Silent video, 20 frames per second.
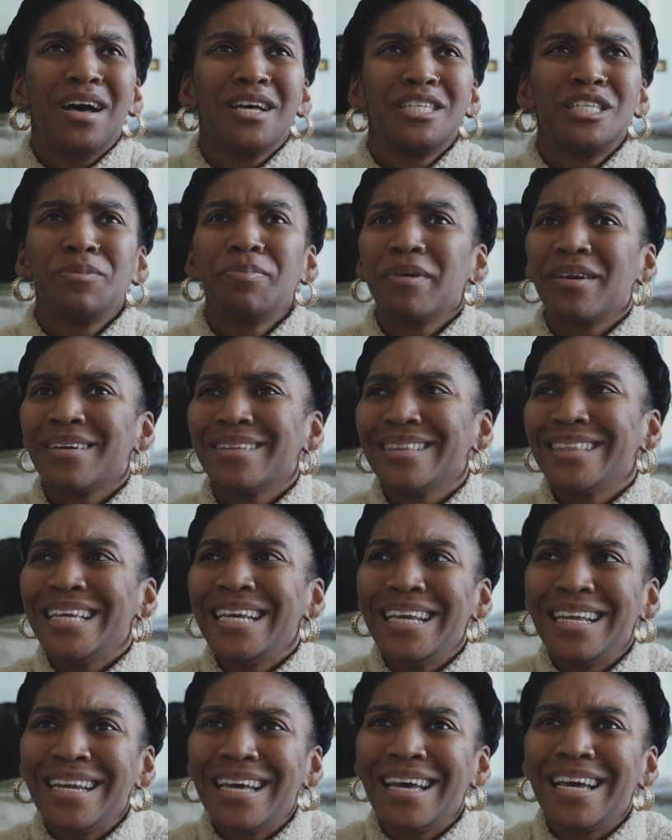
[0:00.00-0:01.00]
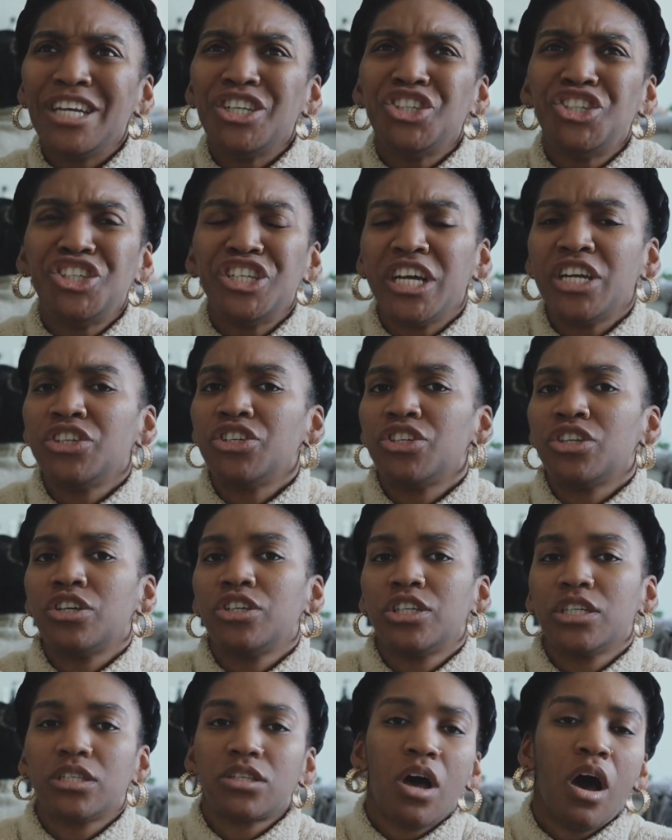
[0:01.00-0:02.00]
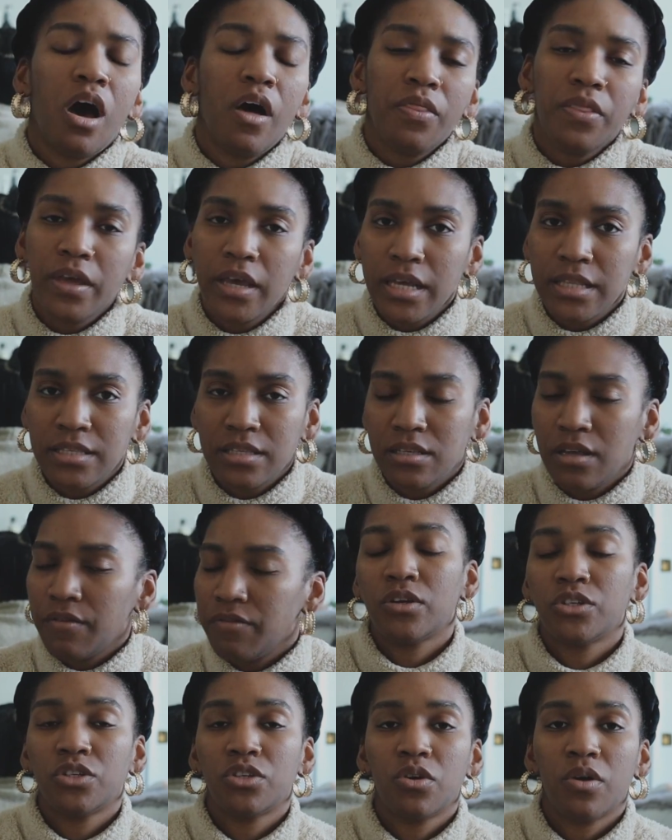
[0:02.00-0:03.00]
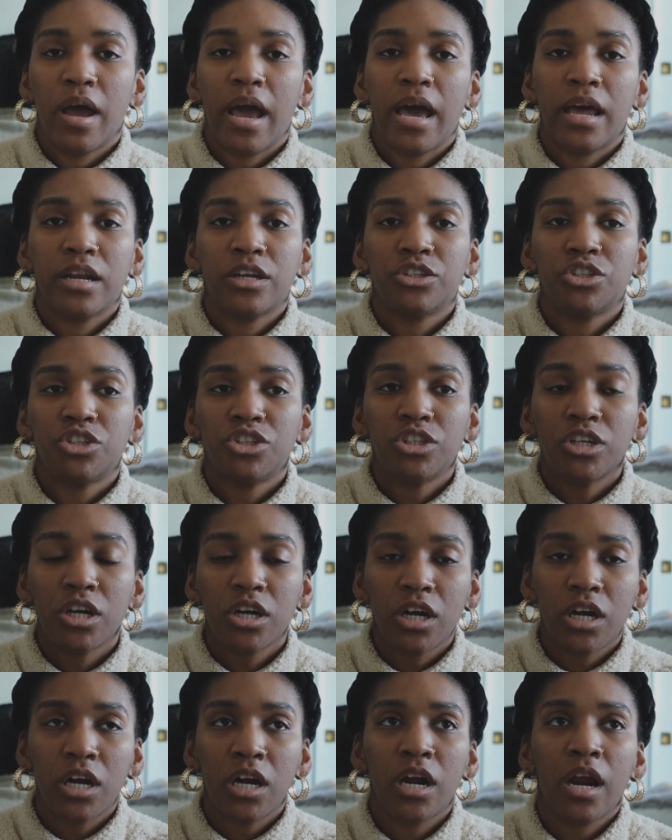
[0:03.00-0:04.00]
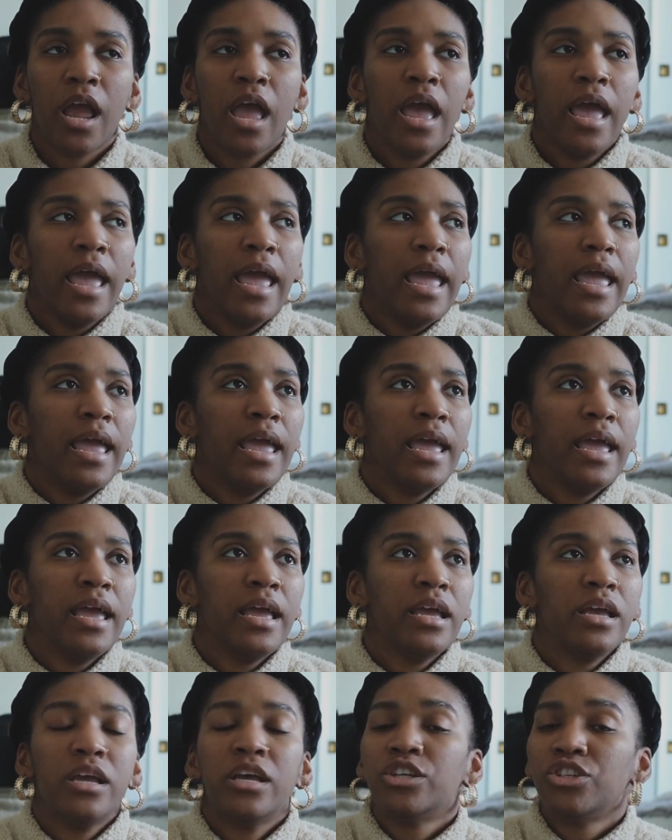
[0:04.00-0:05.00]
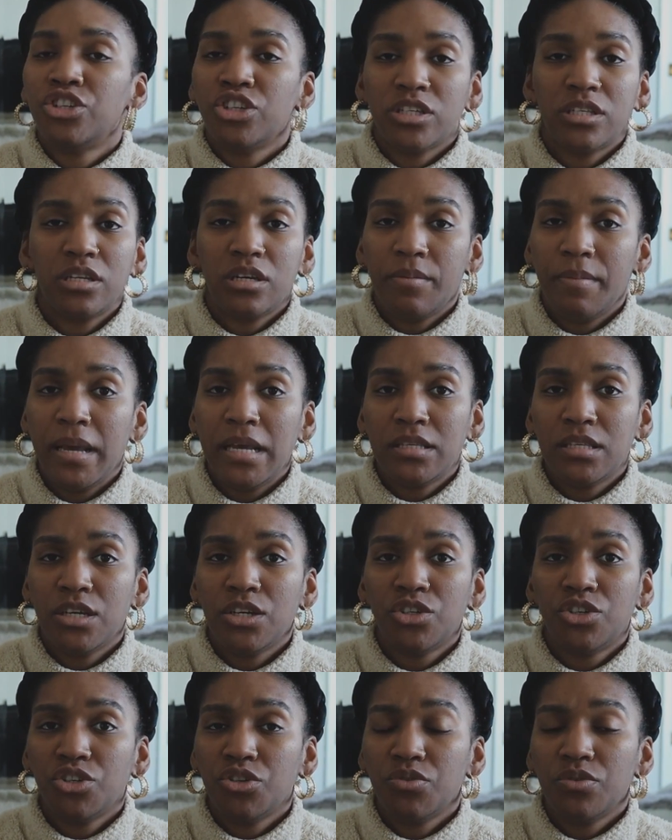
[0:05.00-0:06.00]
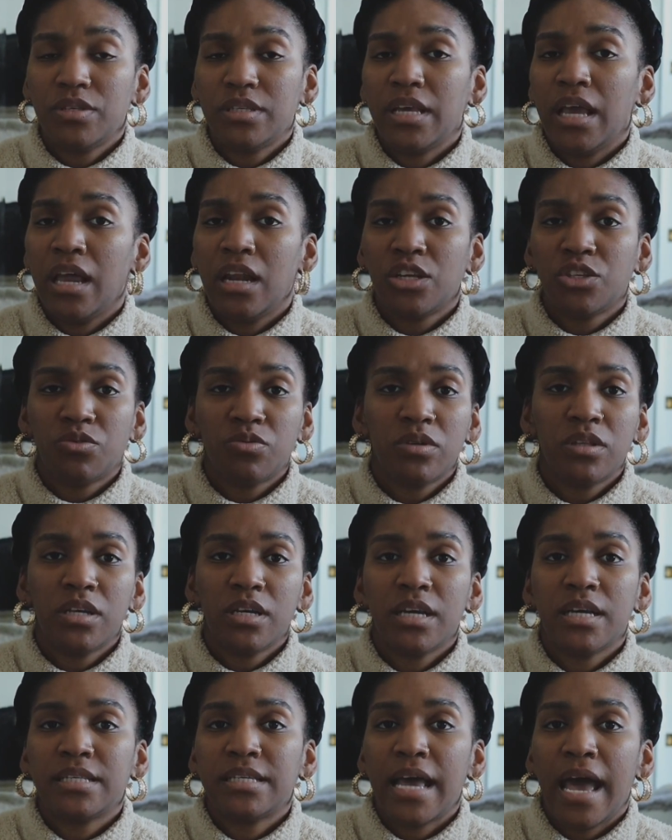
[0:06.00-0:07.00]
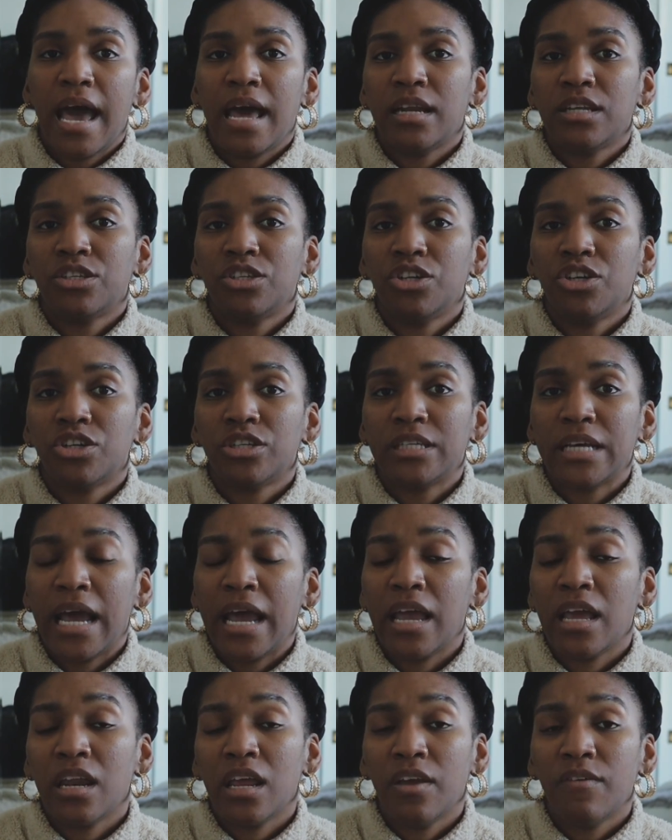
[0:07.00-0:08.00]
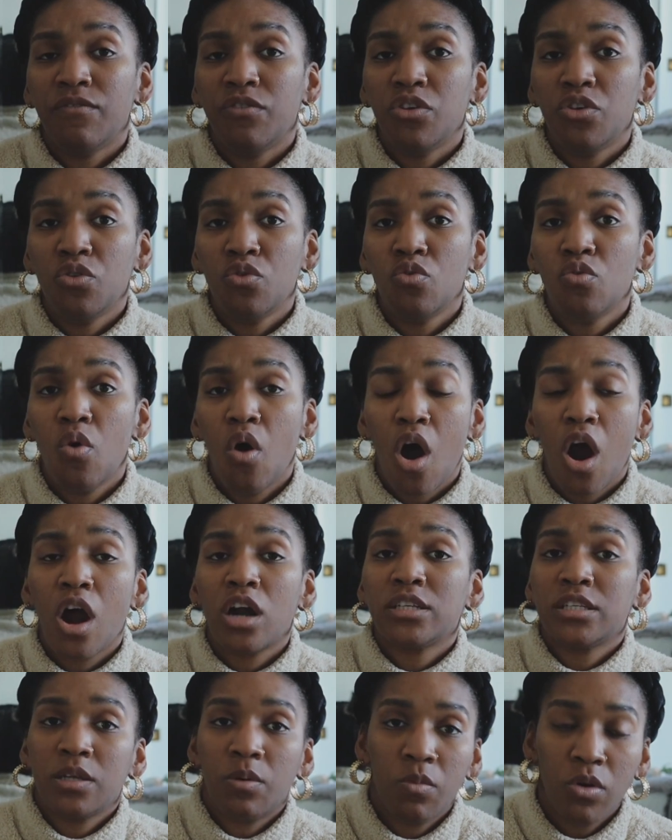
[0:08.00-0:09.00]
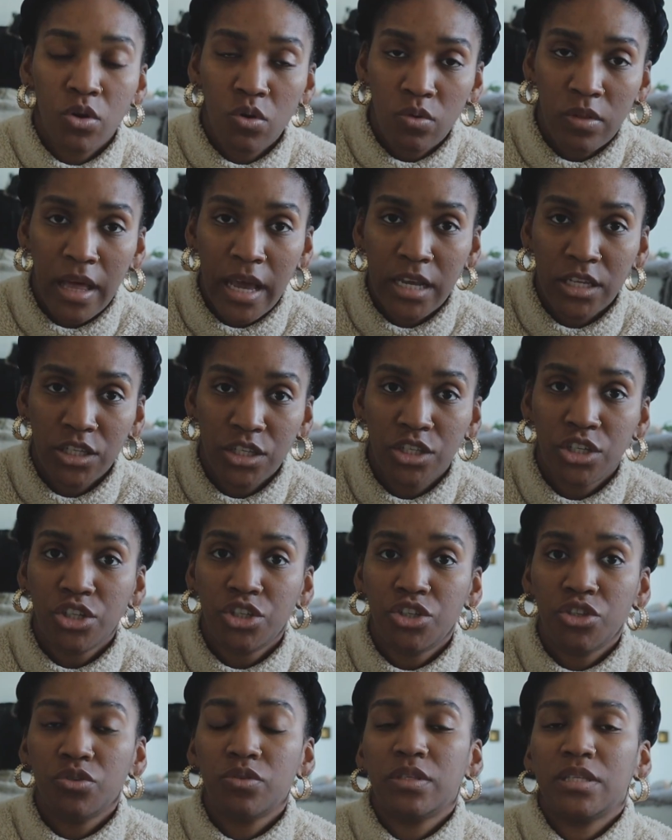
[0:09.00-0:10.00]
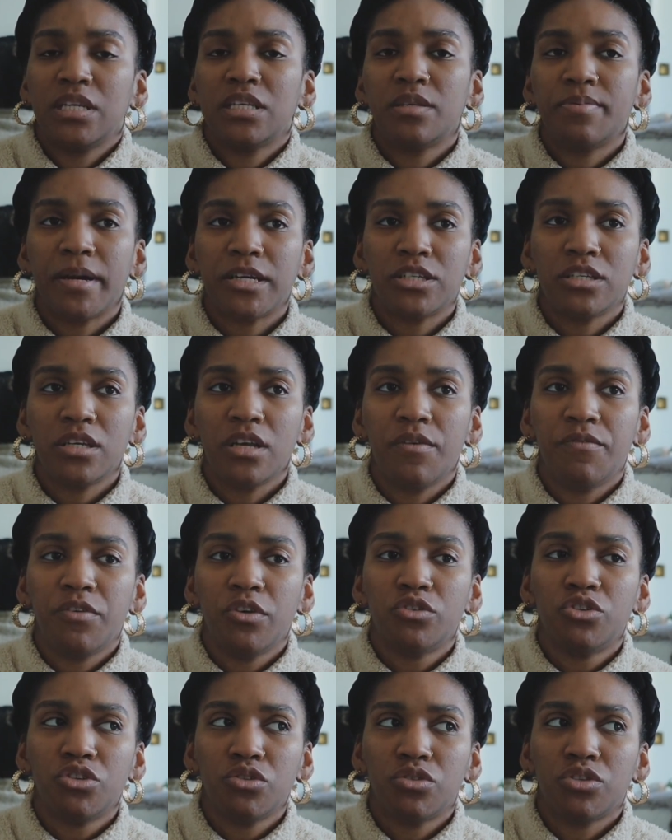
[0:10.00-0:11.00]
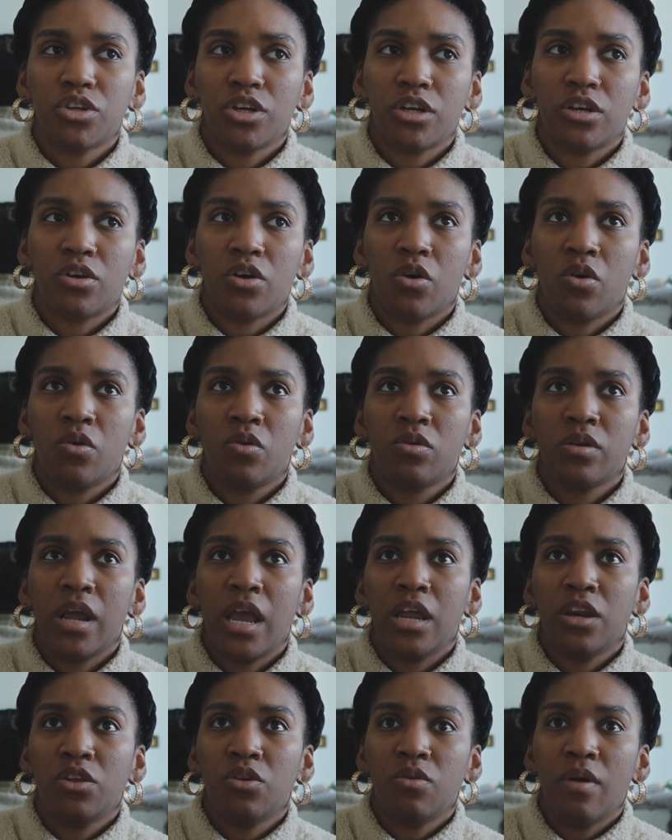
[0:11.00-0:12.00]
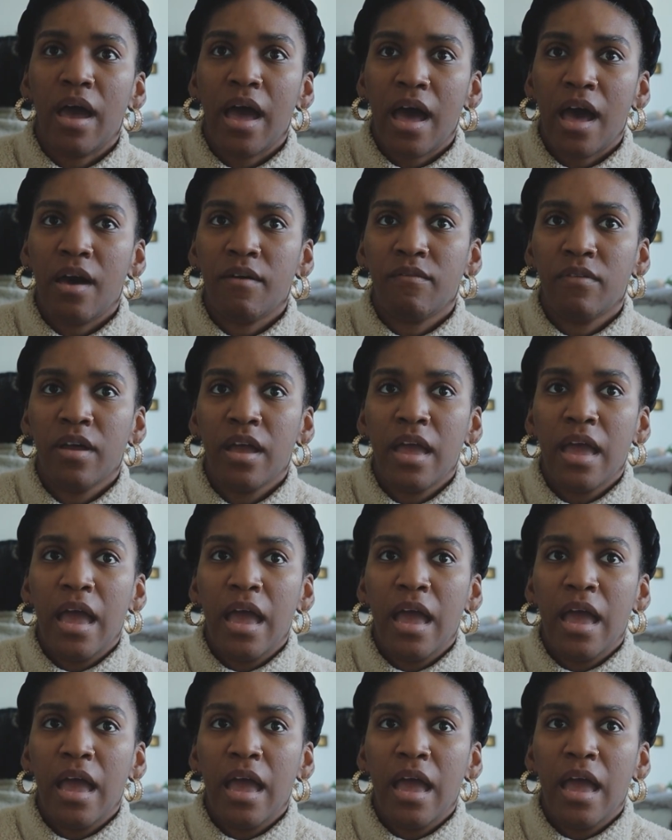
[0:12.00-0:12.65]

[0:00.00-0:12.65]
spirulina, ginger, just all the good stuff. There's no added sugar. It is just an amazing juice, and it's really good to add into your diet if you are someone who likes to juice, especially if you juice on your own and you have